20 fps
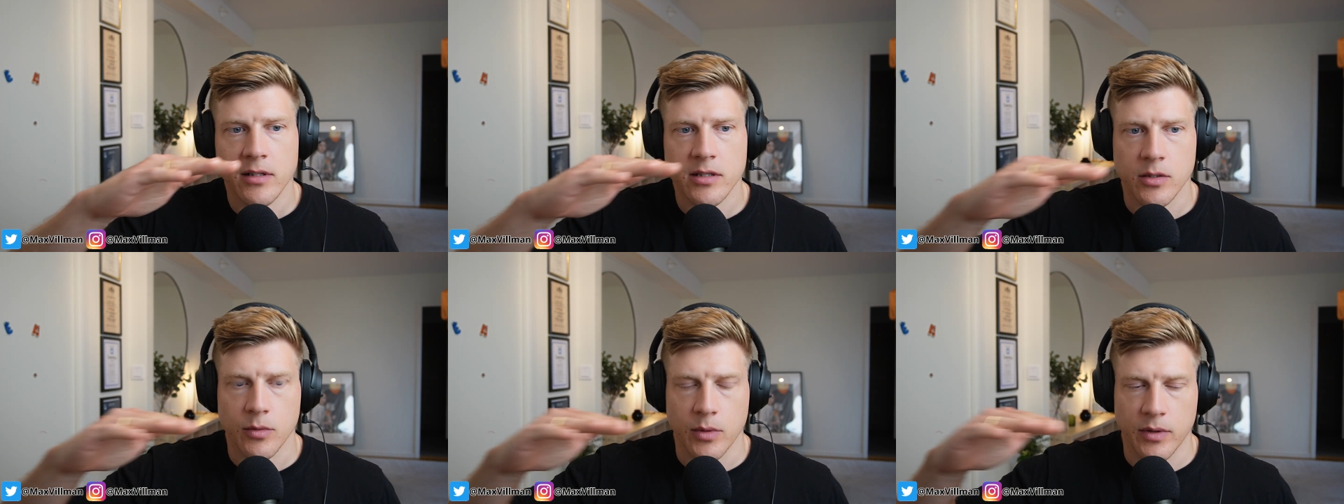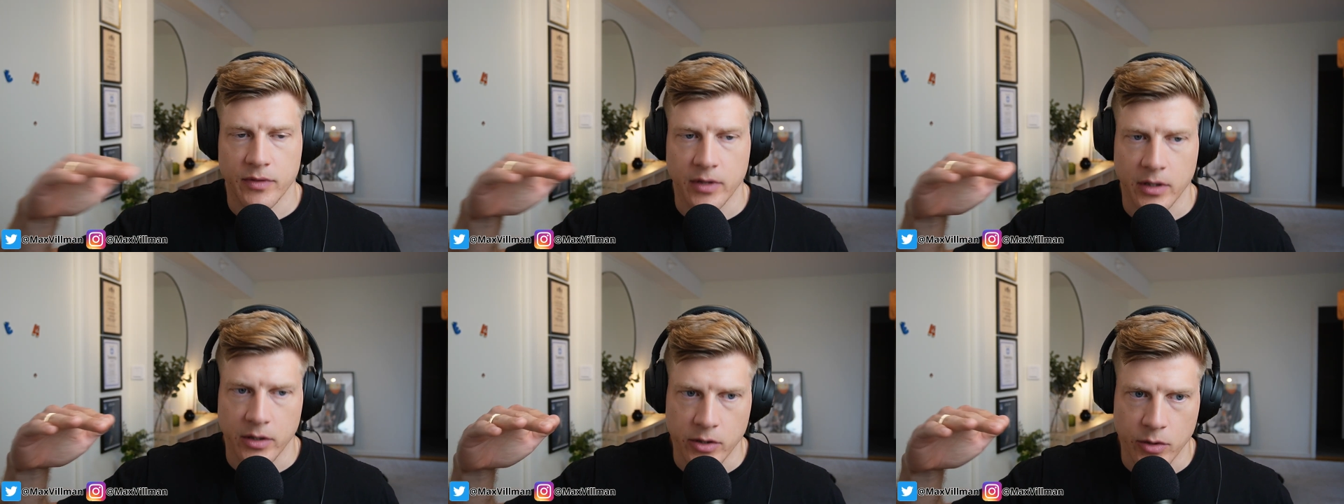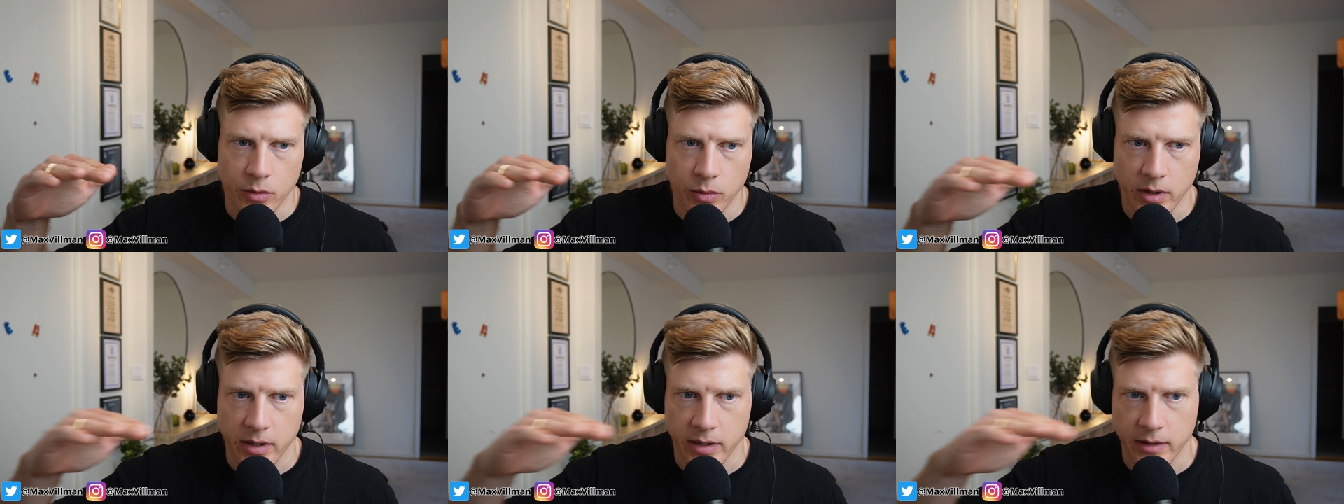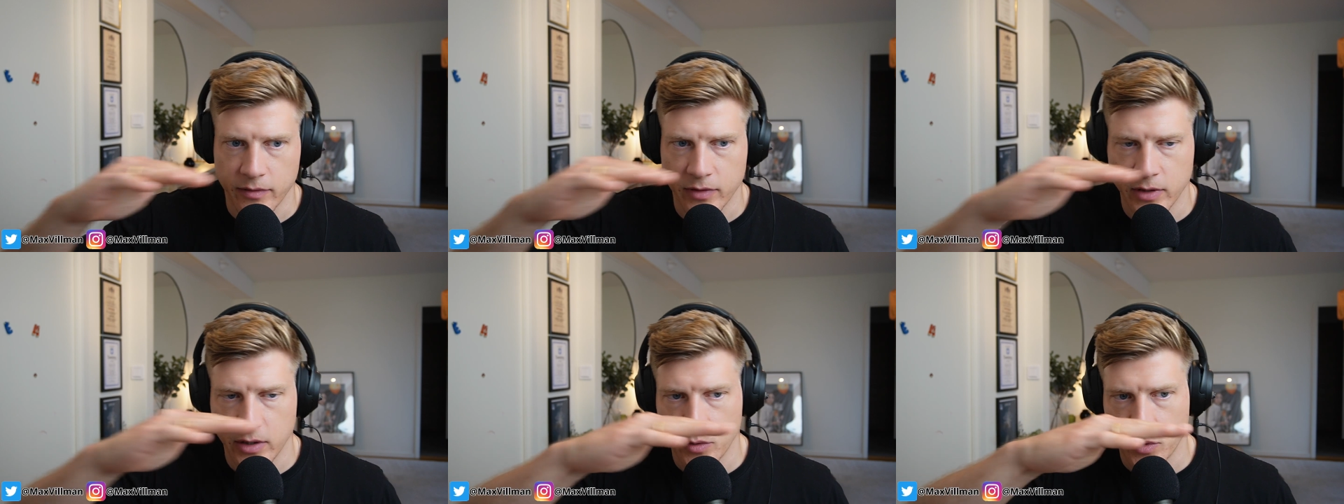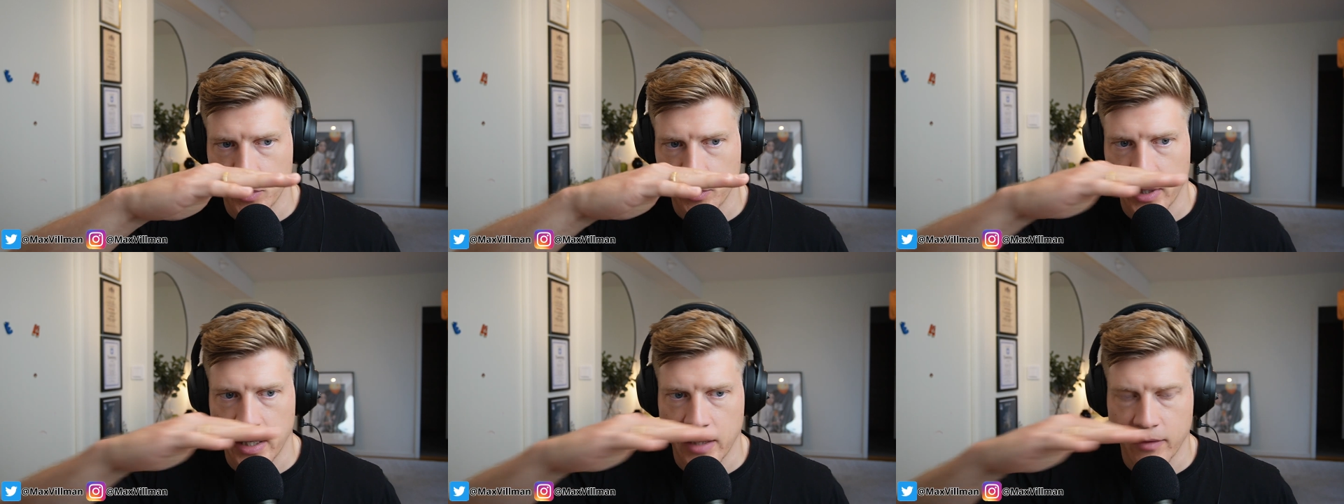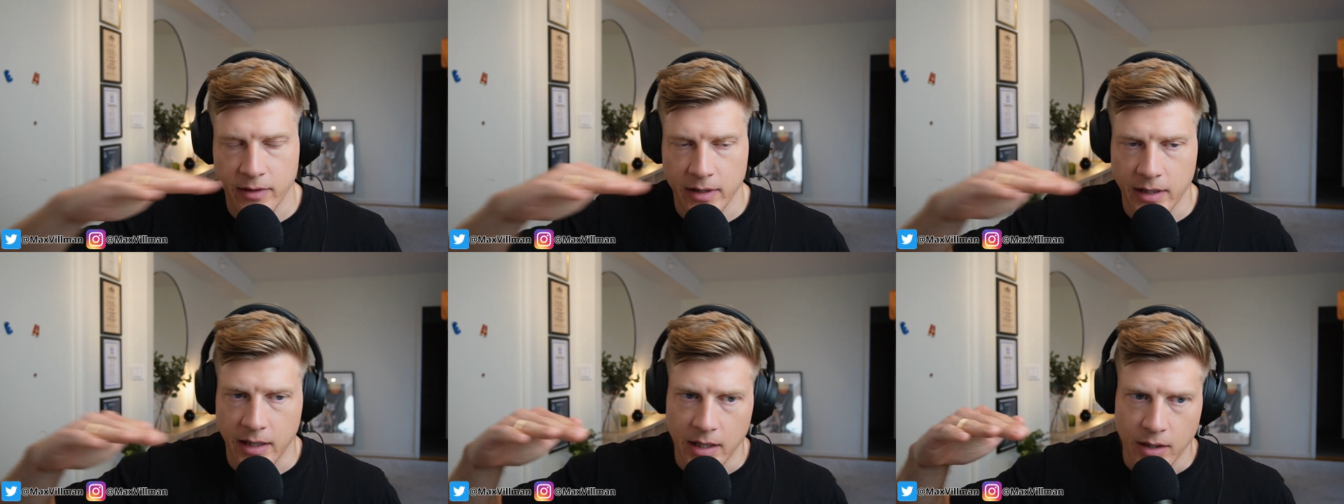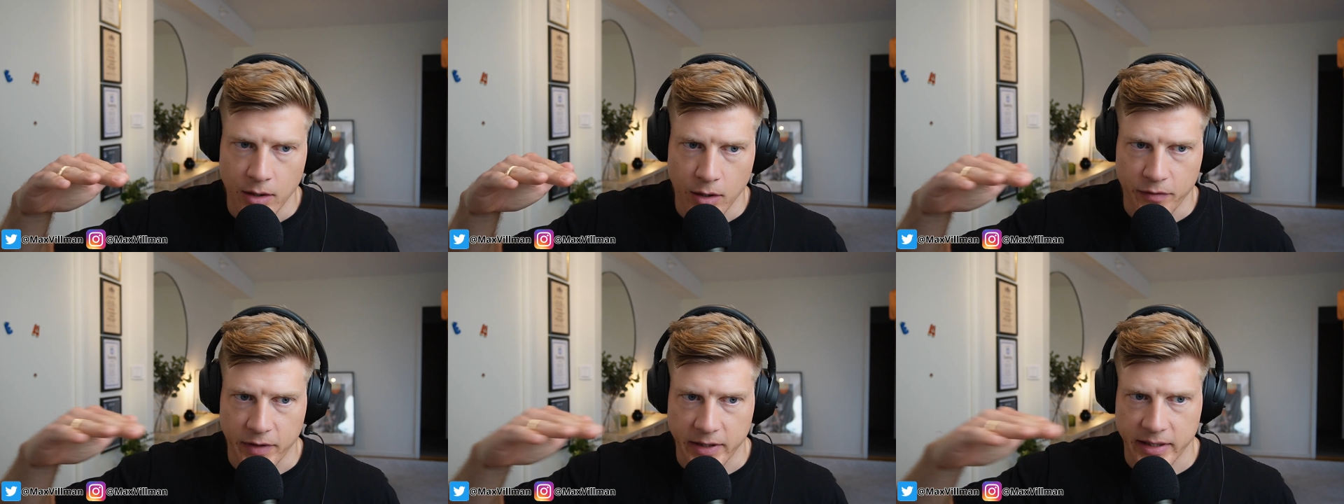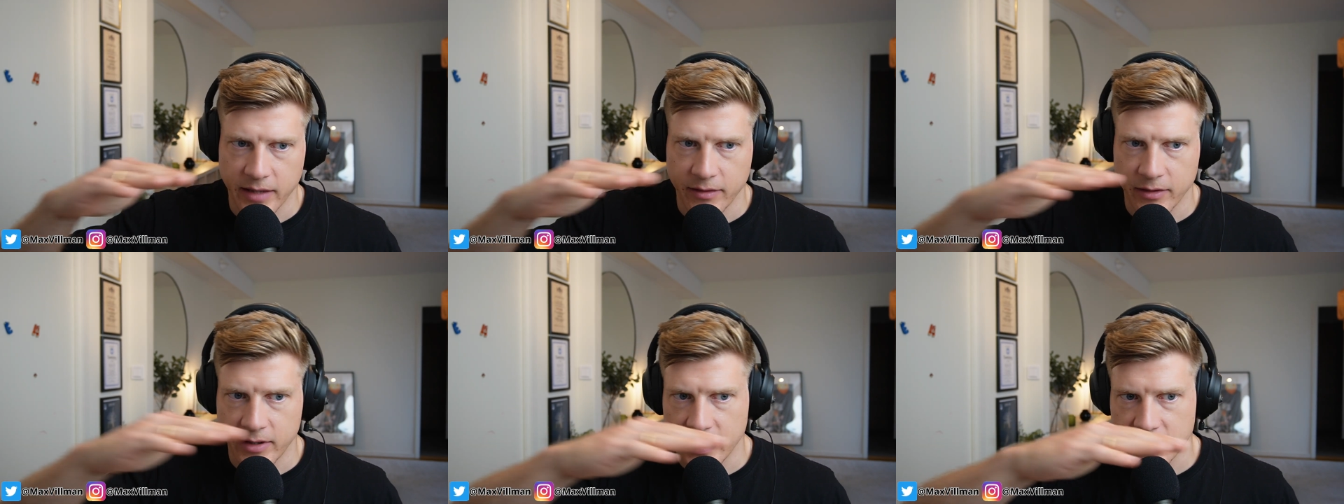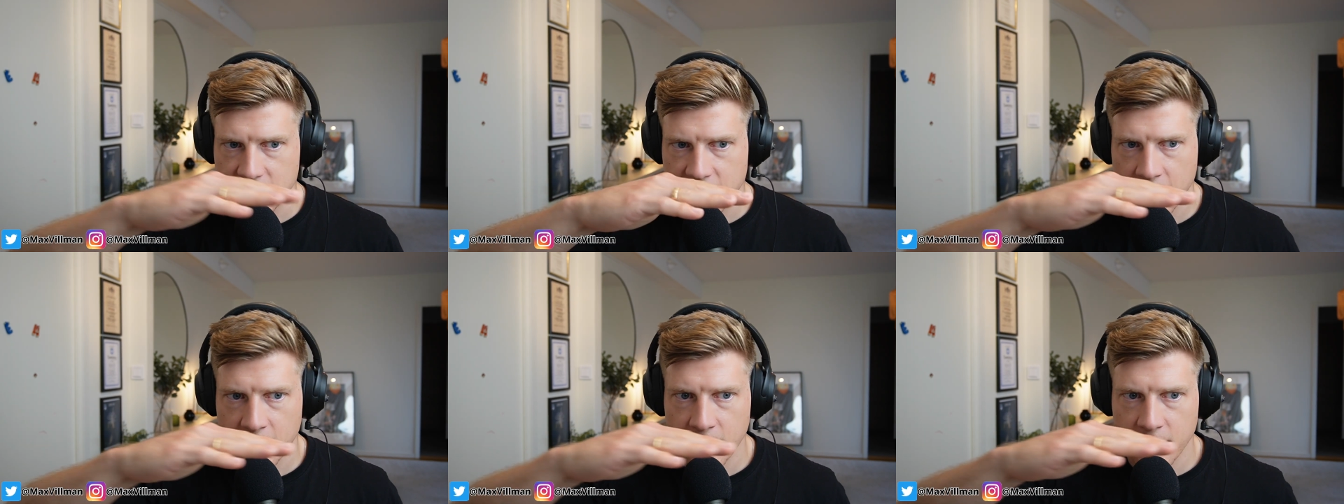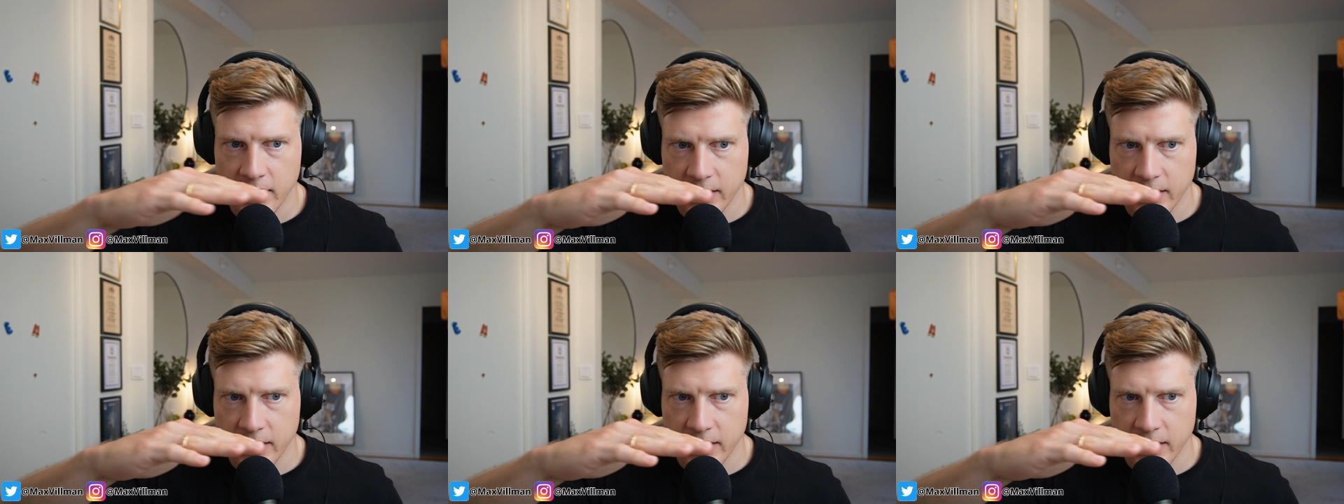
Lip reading: So if the normal level of activity is here,